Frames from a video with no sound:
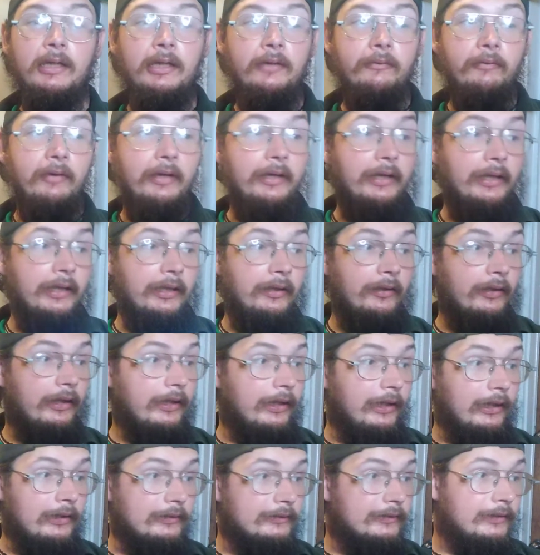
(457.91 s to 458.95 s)
If I need a
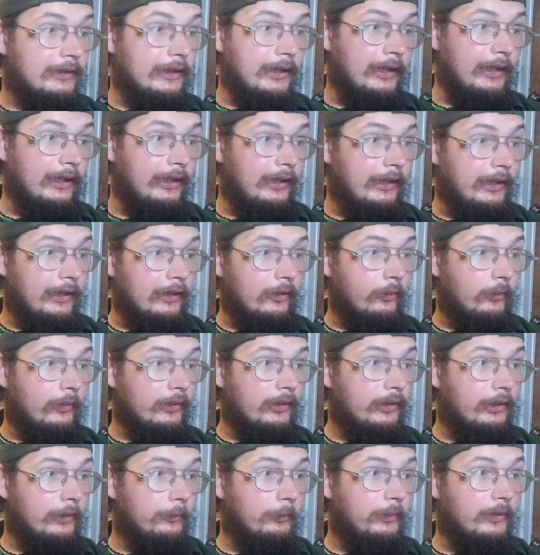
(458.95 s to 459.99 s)
light outside, I
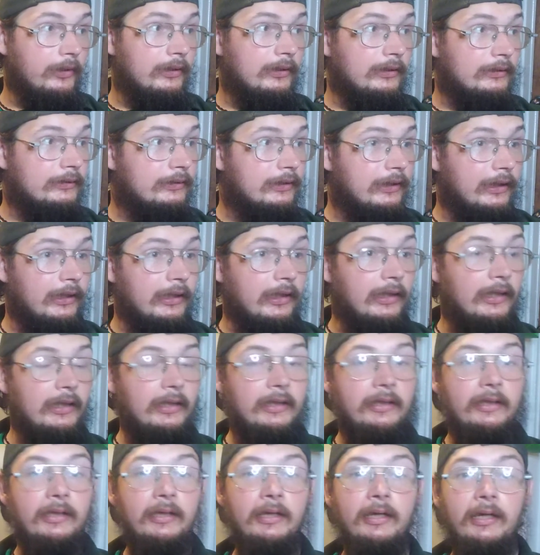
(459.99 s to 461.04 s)
quickly put this thing
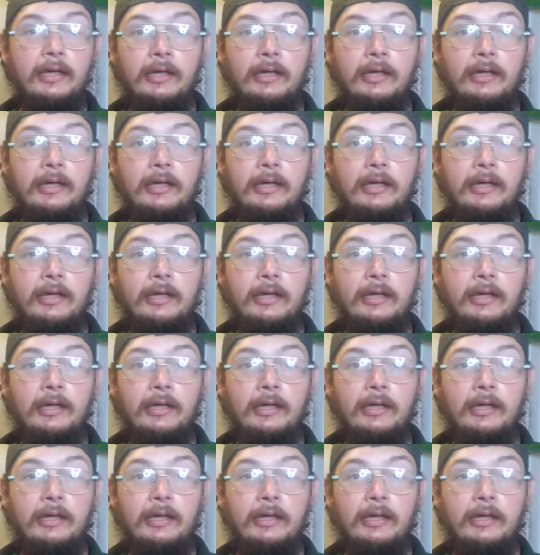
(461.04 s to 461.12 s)
on.